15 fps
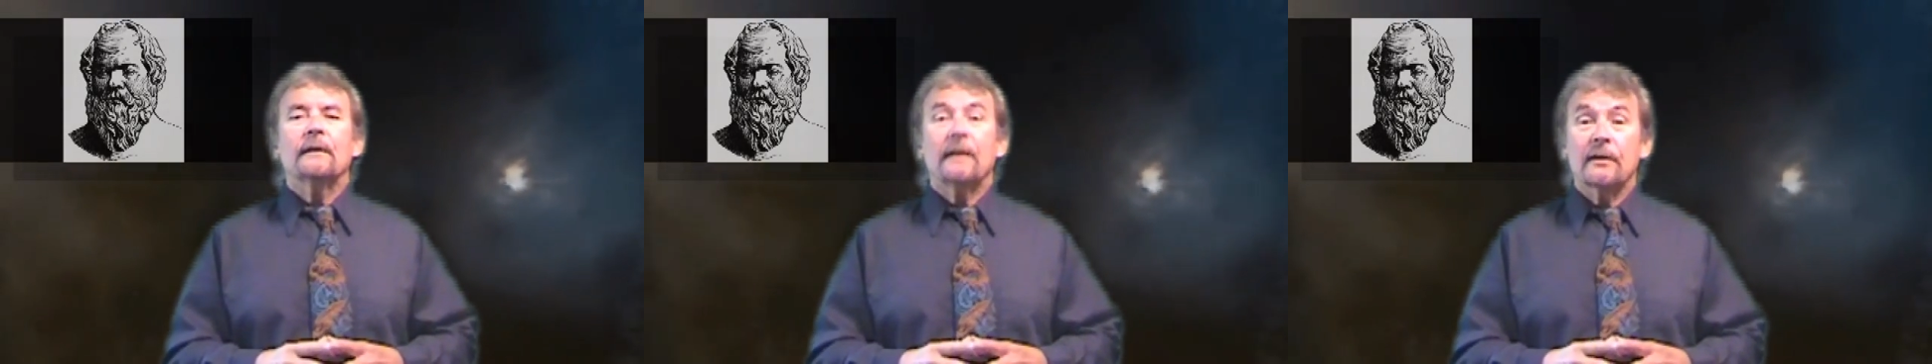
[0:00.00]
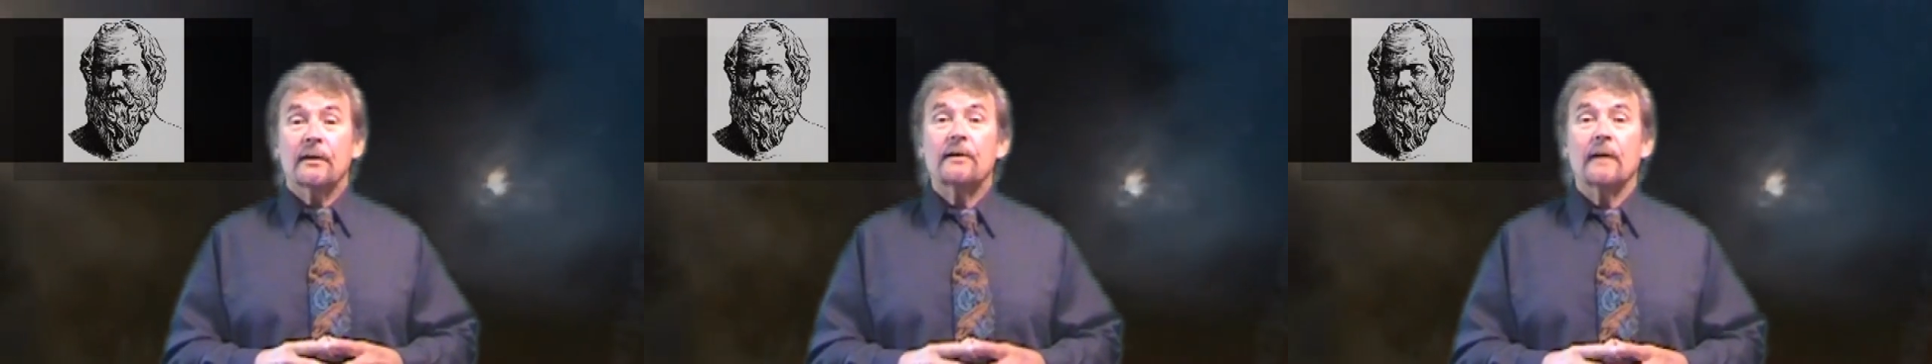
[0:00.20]

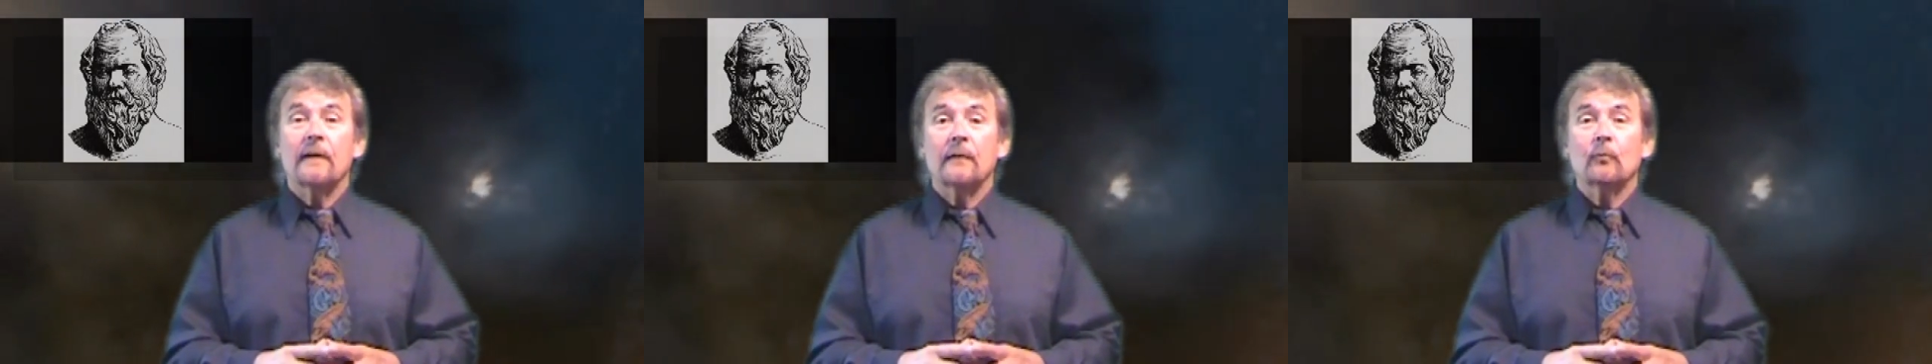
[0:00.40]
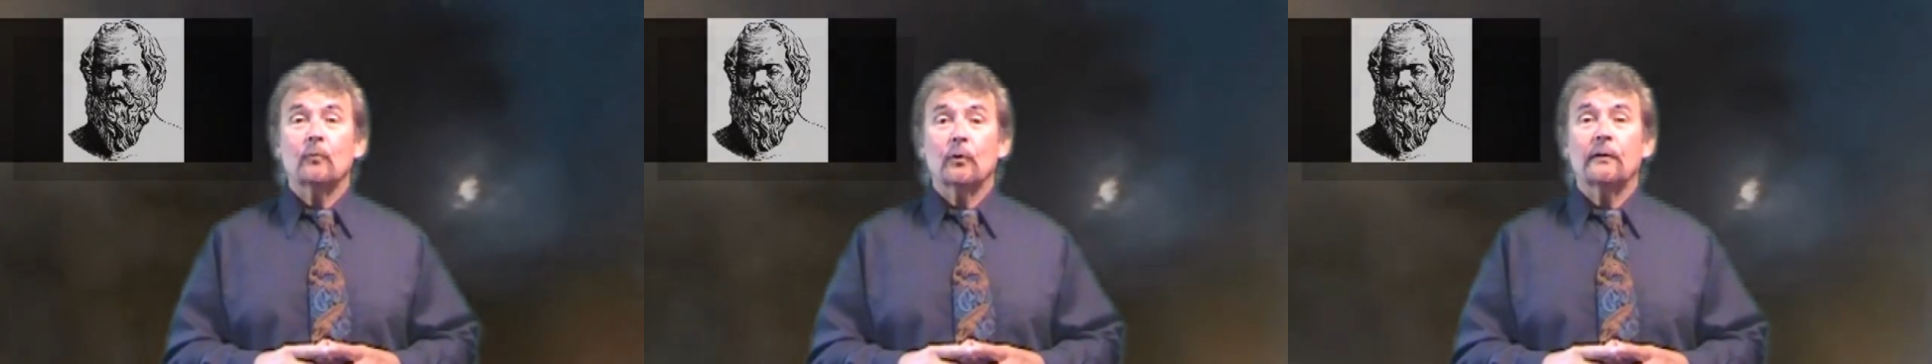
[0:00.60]
is
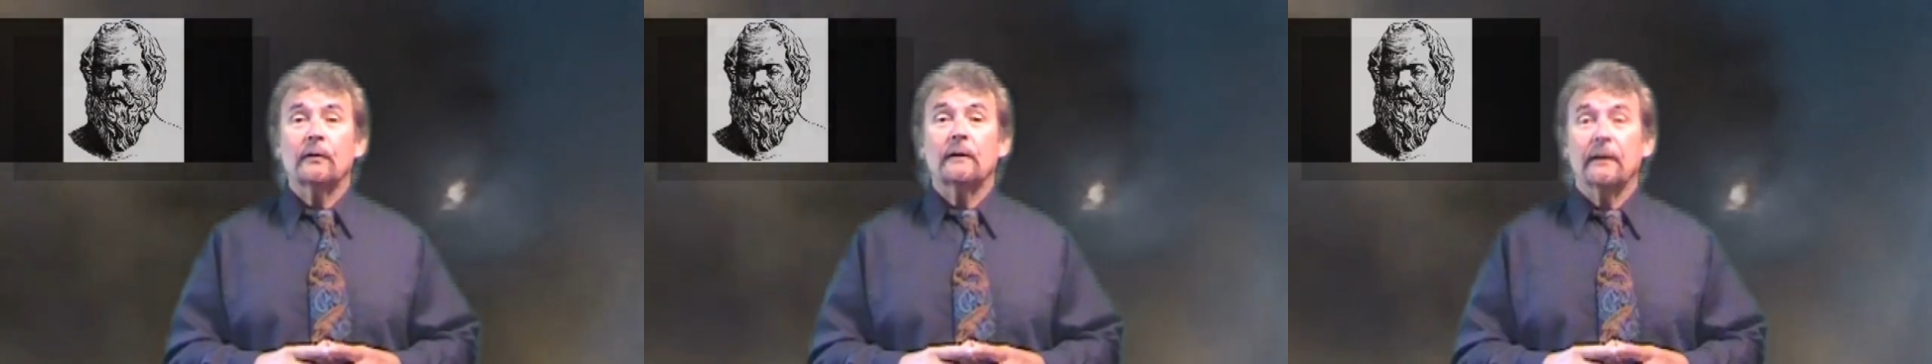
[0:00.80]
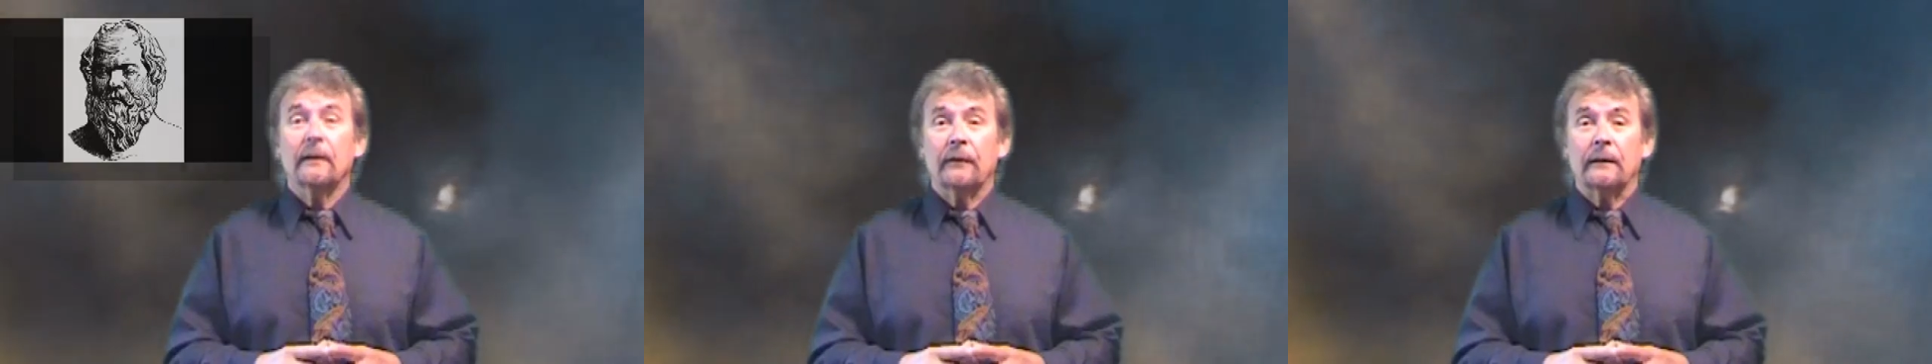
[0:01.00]
not
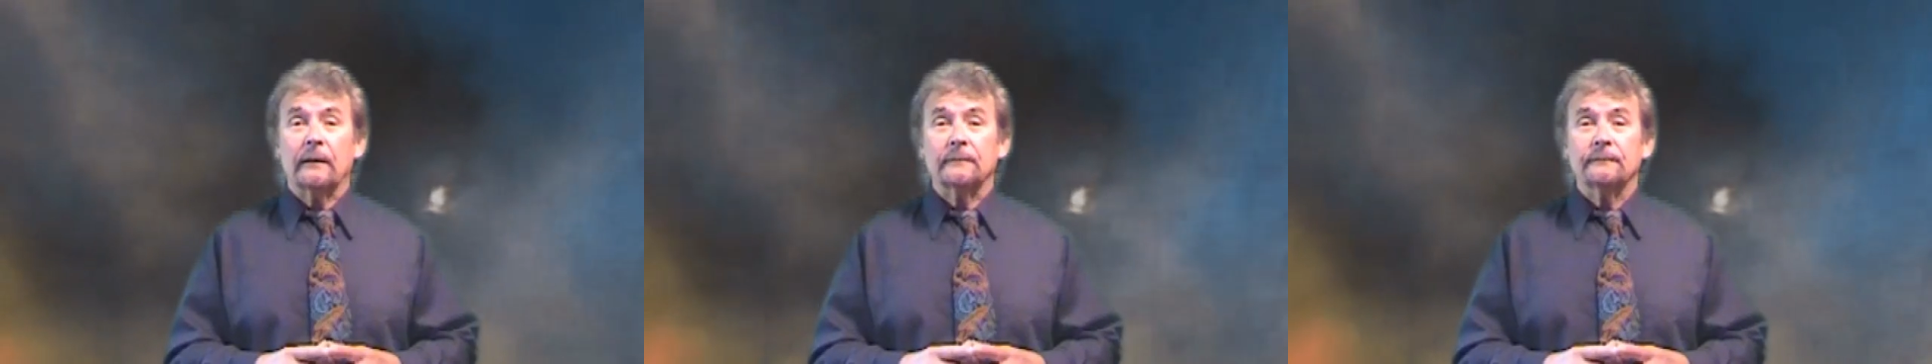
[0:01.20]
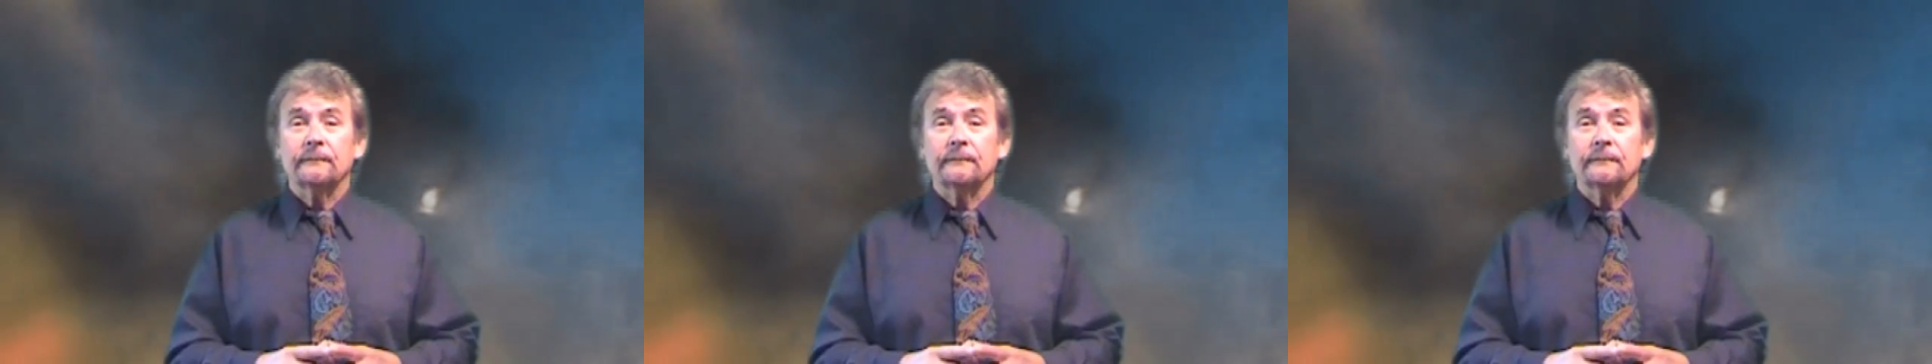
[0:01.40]
worth living.